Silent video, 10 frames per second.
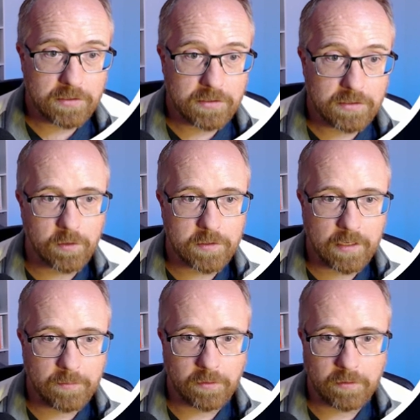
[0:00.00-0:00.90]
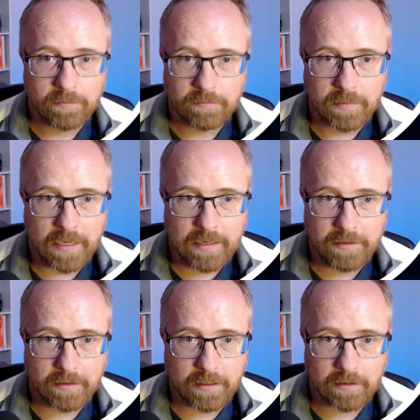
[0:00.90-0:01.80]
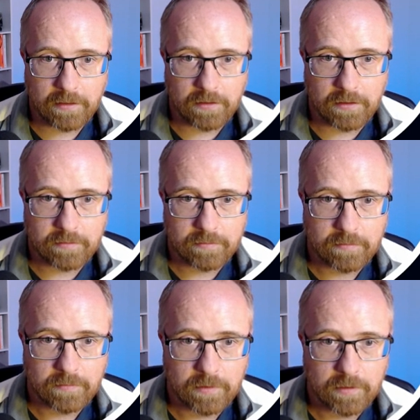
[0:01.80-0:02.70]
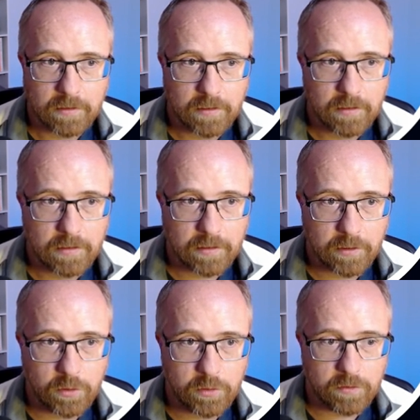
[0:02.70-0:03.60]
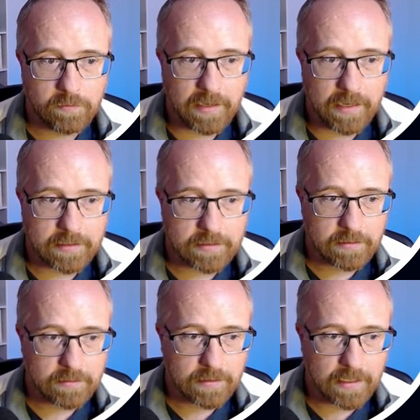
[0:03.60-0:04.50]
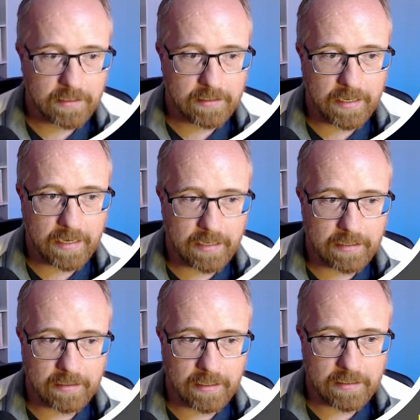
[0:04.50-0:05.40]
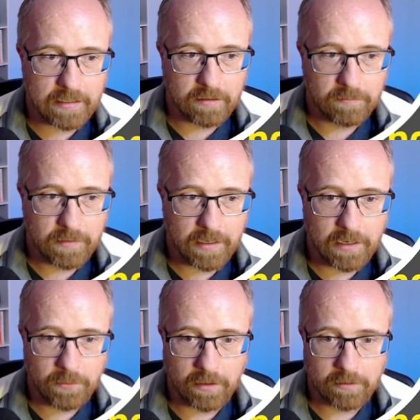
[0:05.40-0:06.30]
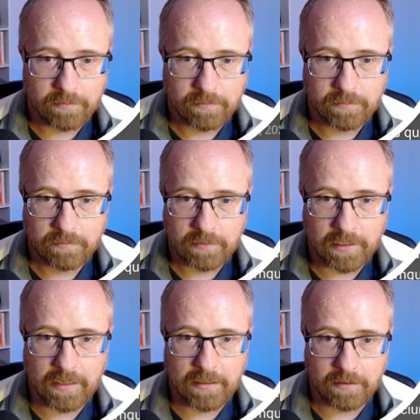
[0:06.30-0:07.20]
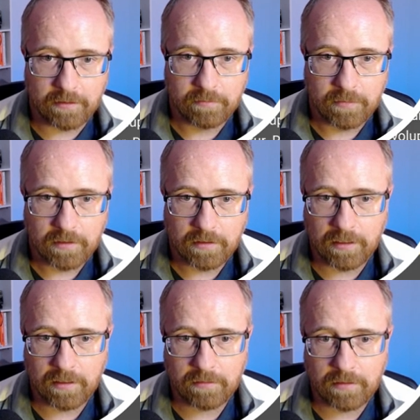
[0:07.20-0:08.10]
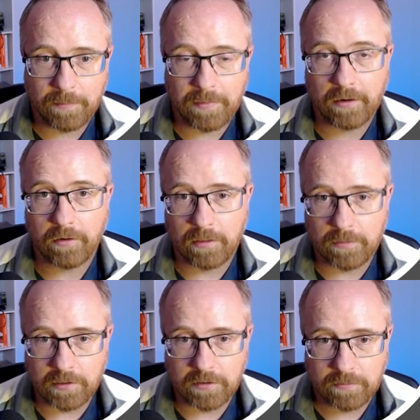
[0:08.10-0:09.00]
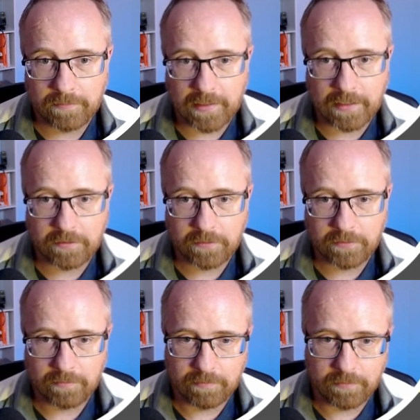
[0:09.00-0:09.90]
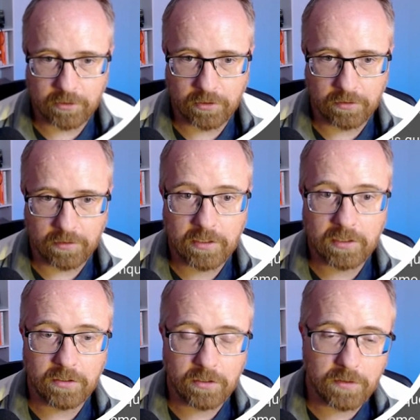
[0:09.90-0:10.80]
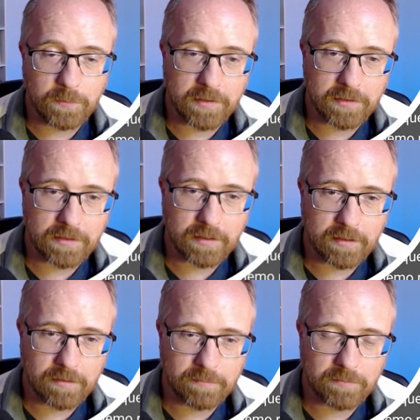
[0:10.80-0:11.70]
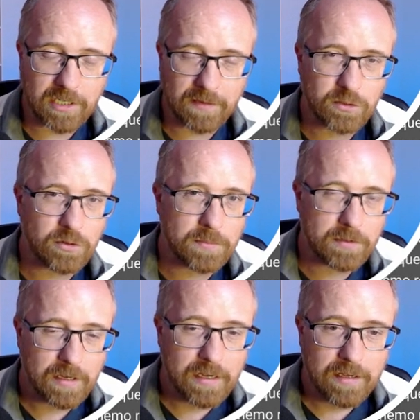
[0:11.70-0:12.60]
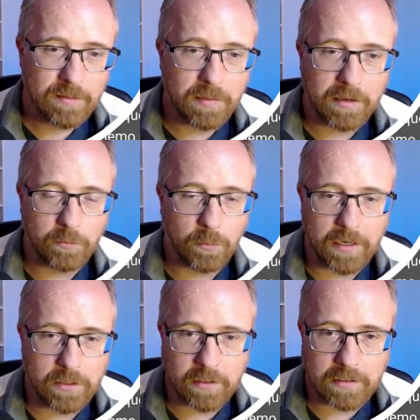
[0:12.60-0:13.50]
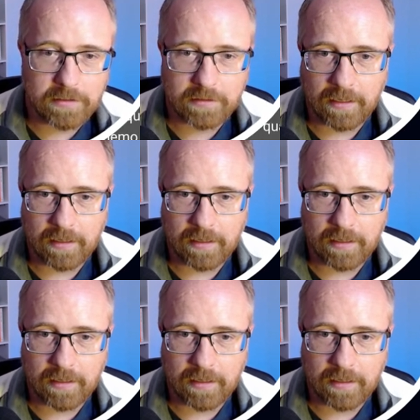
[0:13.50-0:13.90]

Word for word: For example, anything I click on, go to advanced, I can add an ID anywhere to anything. Uh, not background images. That's much harder. You can do it with um, JavaScript, but why do it? Just